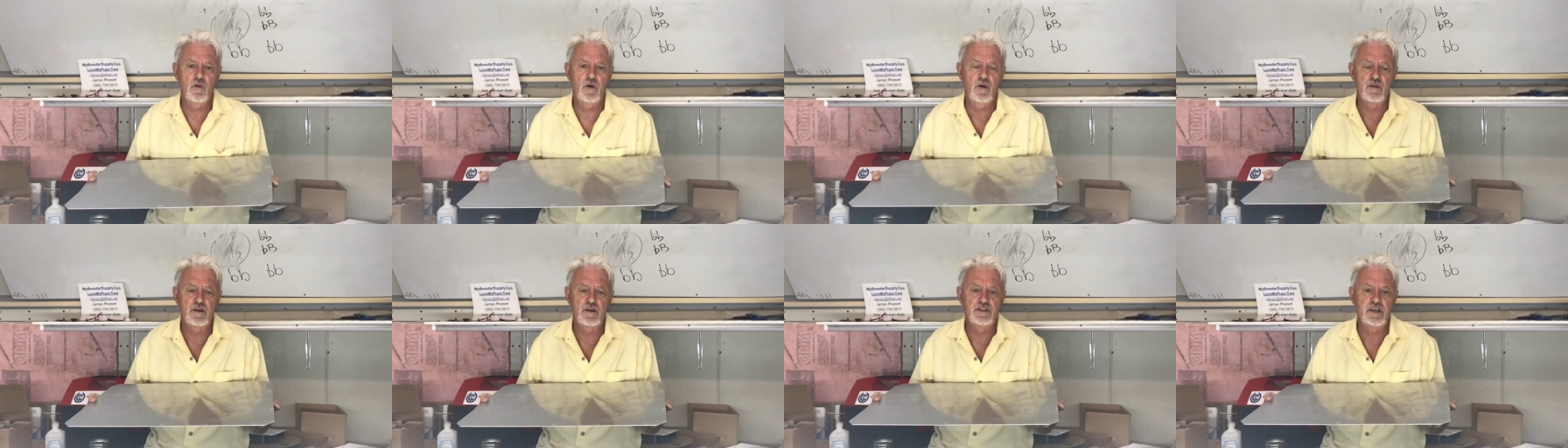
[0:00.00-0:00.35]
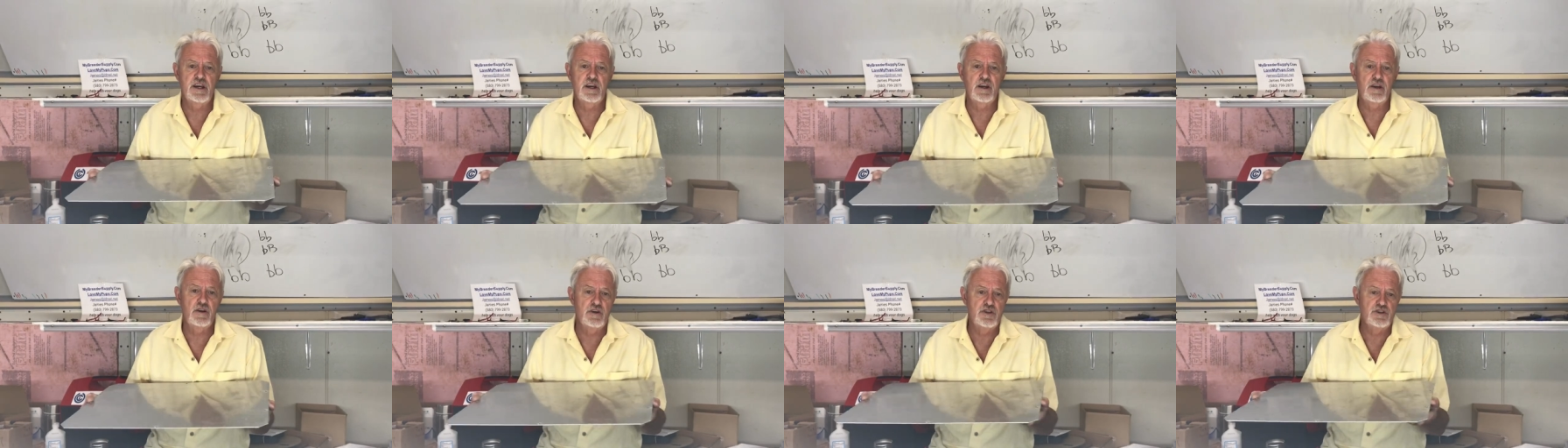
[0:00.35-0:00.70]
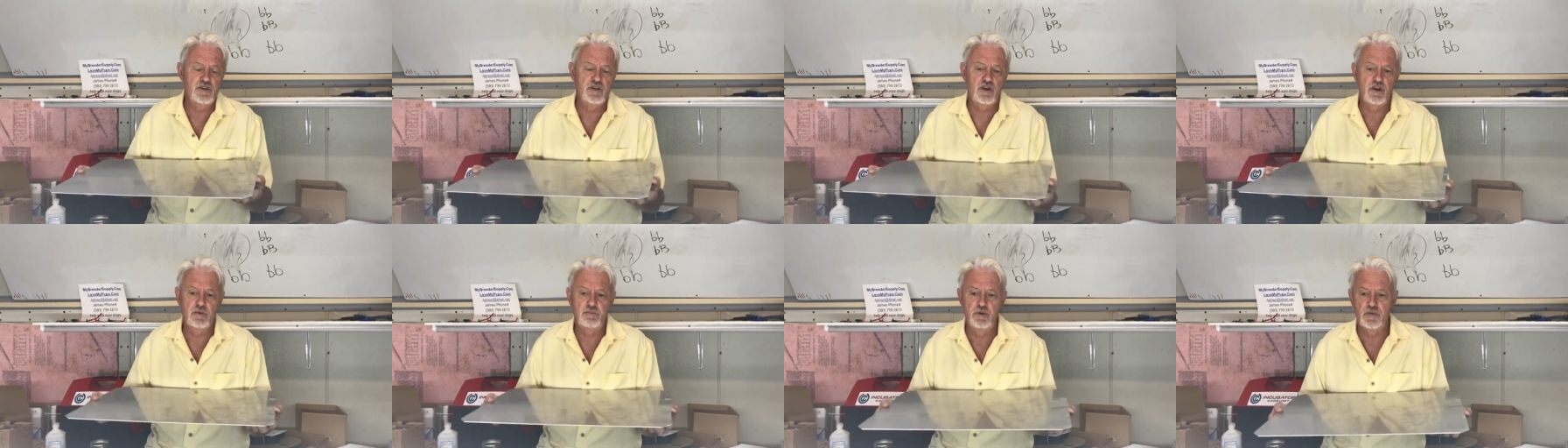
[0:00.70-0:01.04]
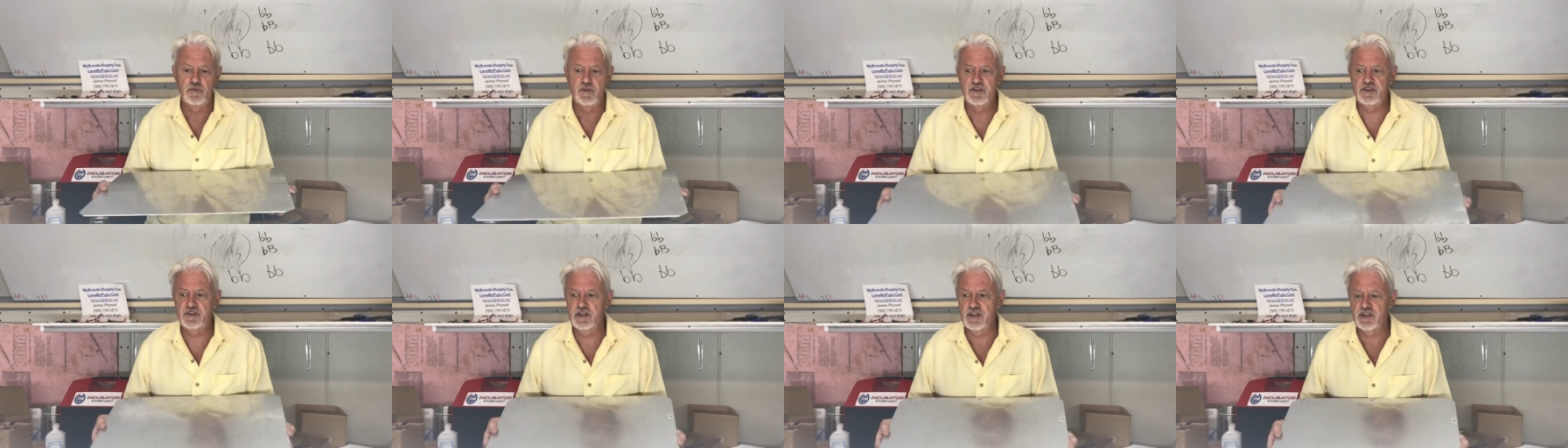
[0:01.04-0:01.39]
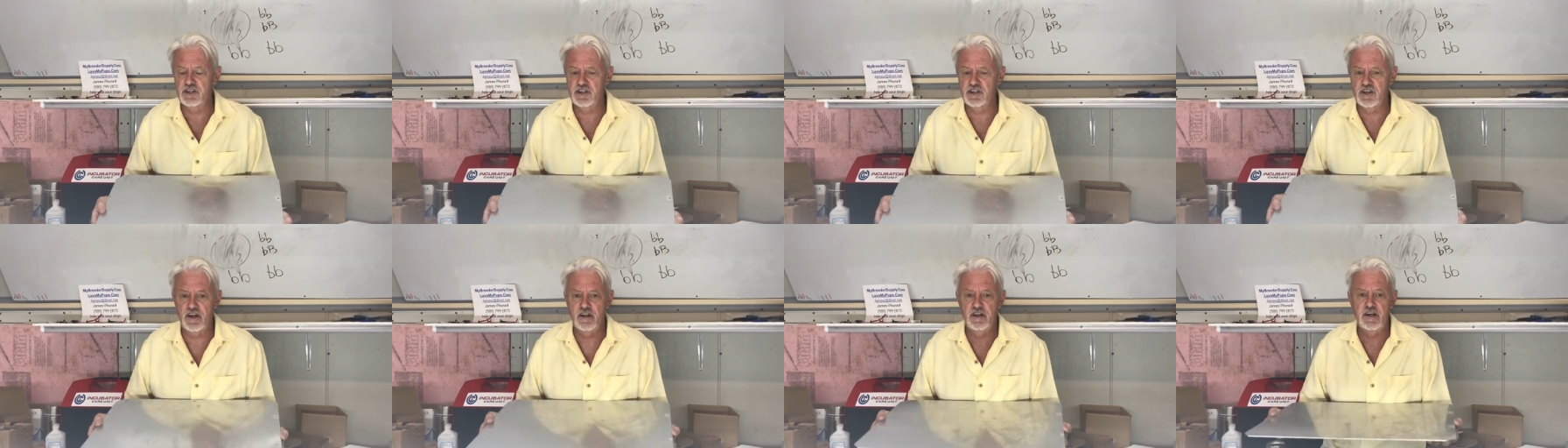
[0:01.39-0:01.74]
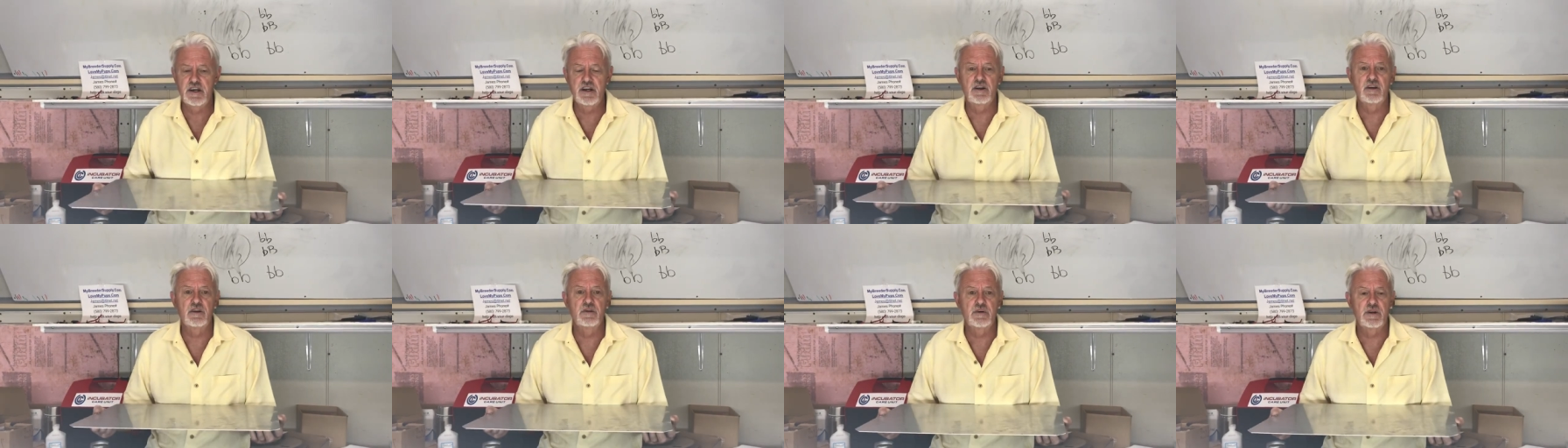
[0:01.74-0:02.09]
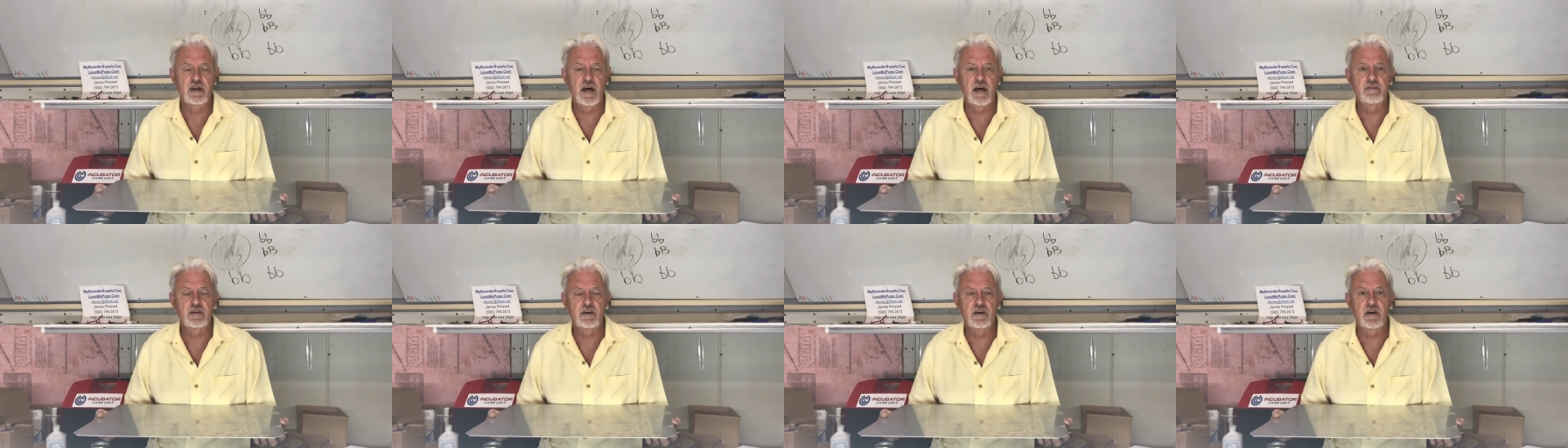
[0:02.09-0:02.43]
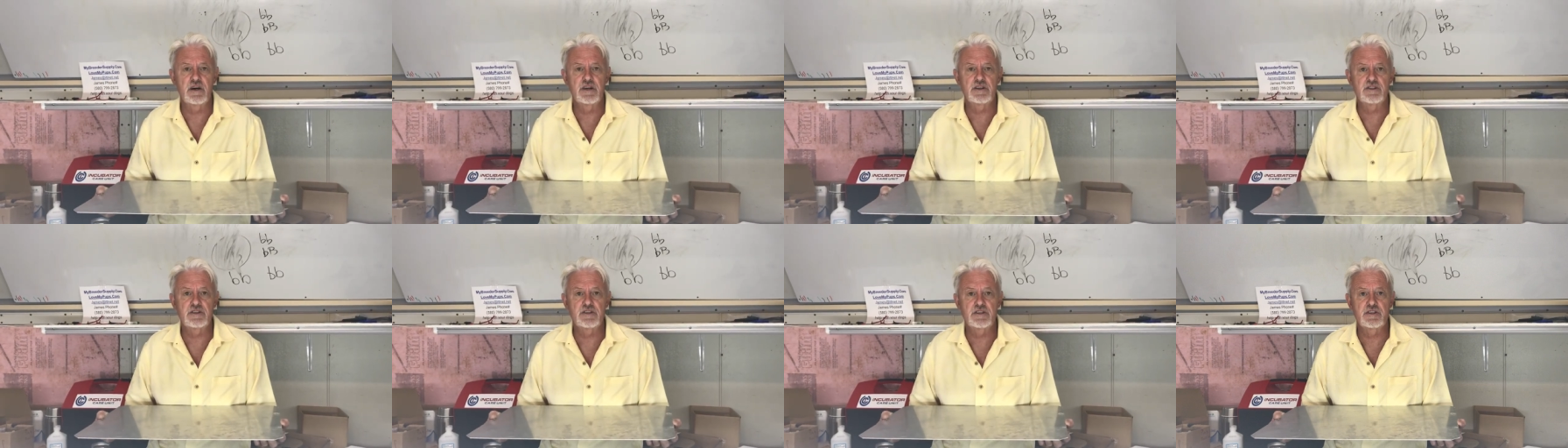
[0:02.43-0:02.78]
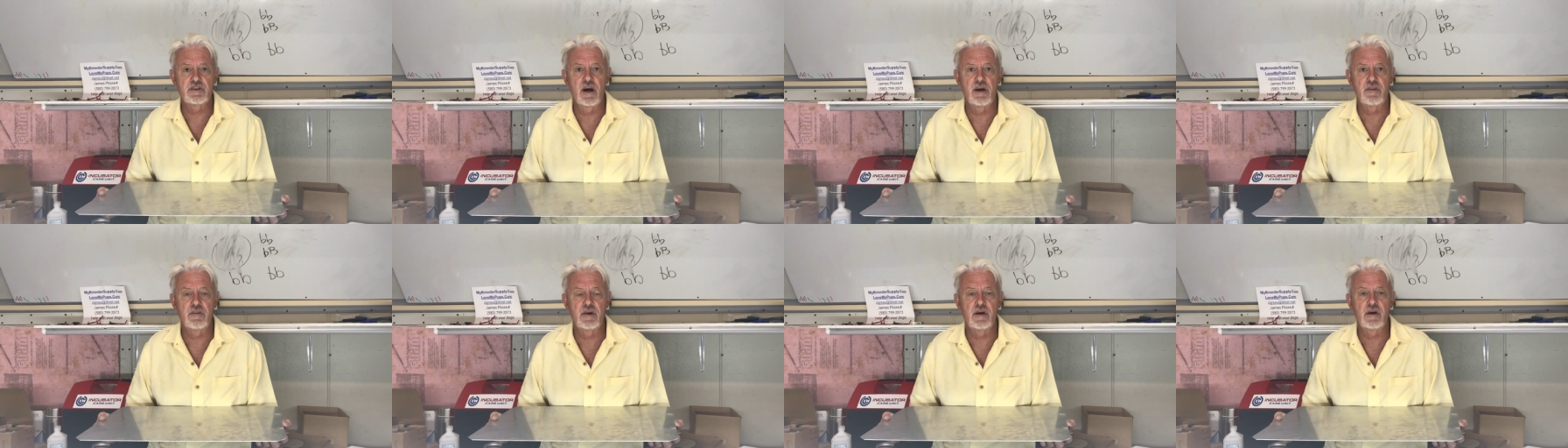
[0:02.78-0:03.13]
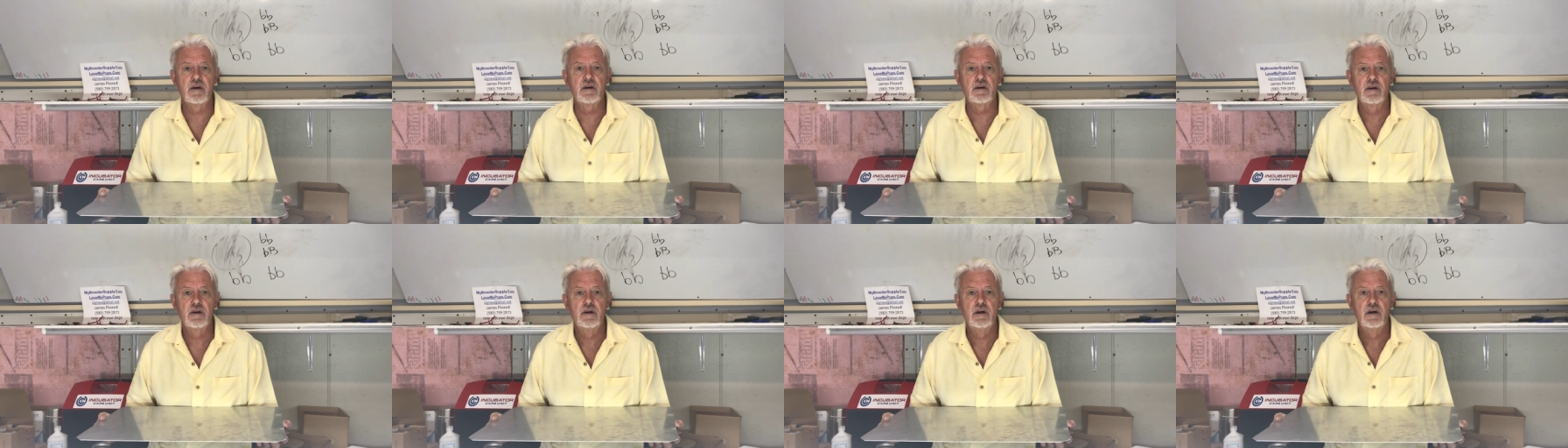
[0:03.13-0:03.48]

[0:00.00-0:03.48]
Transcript: one of these igloos, you could put this thing inside an igloo and have it nice inside there.